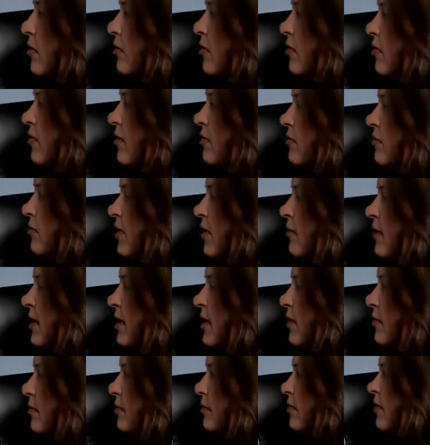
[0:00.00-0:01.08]
Riff coming
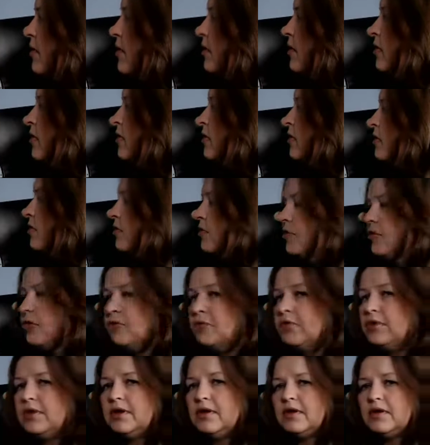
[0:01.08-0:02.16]
up.
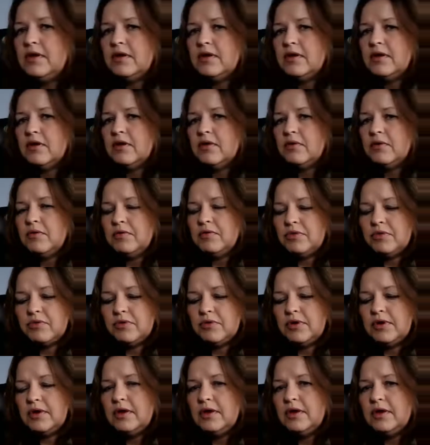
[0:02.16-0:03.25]
3, 0,
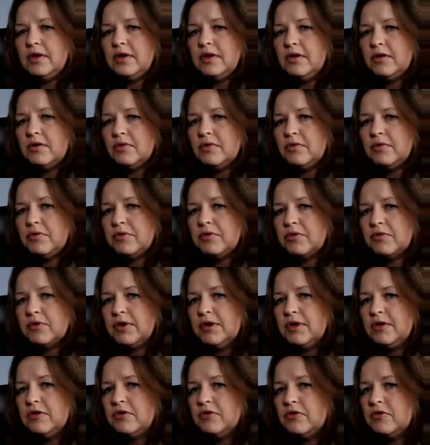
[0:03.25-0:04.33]
3, 0,
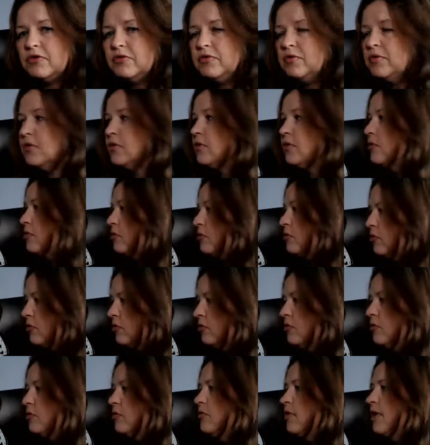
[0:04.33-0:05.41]
3, 2, 0,
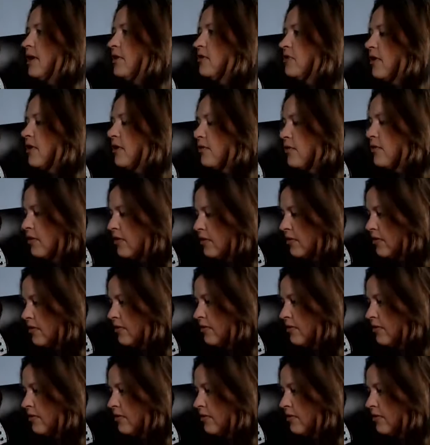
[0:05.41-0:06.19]
2, A7.